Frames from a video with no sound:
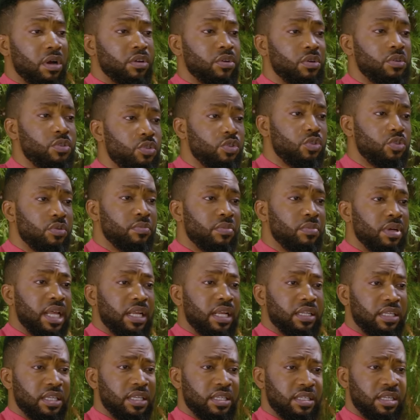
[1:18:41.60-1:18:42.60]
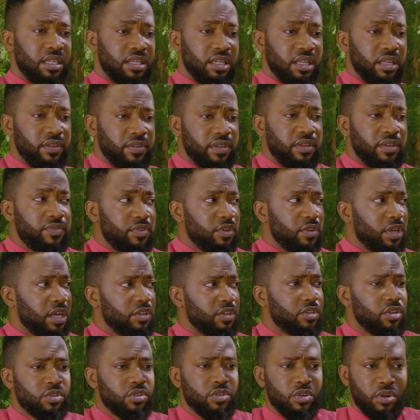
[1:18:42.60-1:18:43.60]
we're going to do more than kissing. If you
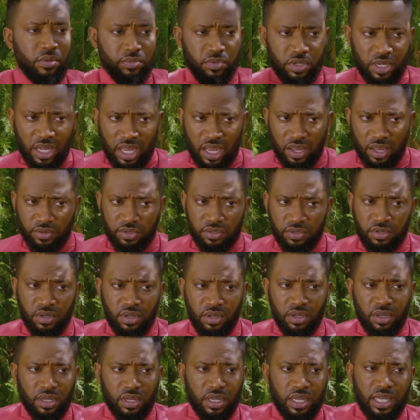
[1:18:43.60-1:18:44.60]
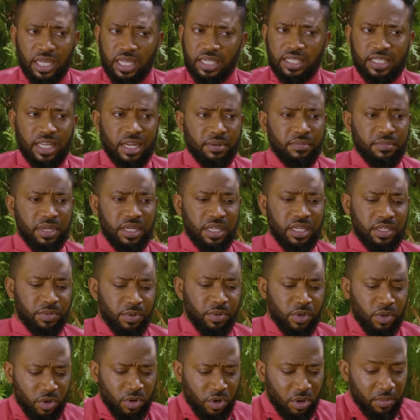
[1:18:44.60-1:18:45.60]
can just come to the house. In 10 minutes.
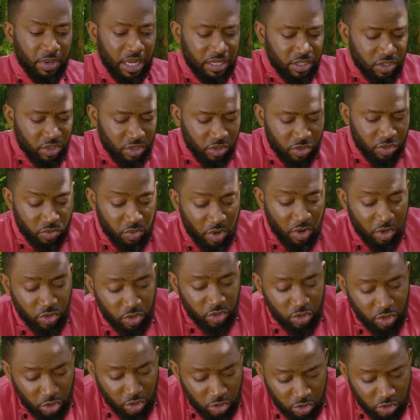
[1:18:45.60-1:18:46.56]
But don't come like this. Just wear those